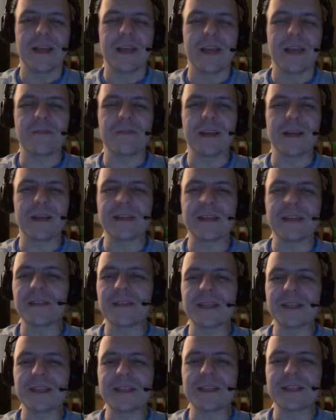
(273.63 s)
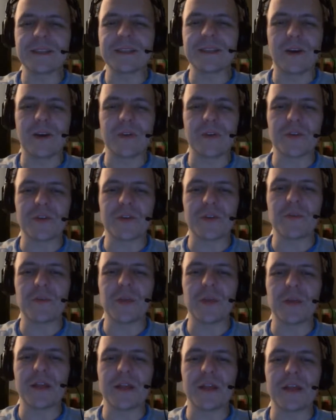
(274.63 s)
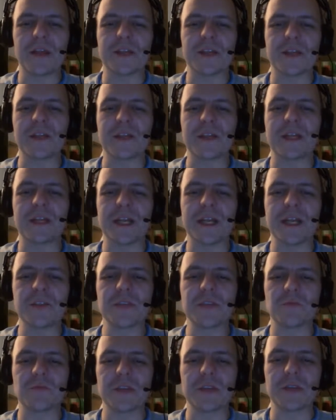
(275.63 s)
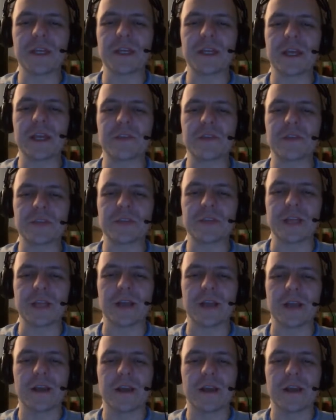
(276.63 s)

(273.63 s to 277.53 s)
and the fact that this is an alternate win condition is really interesting.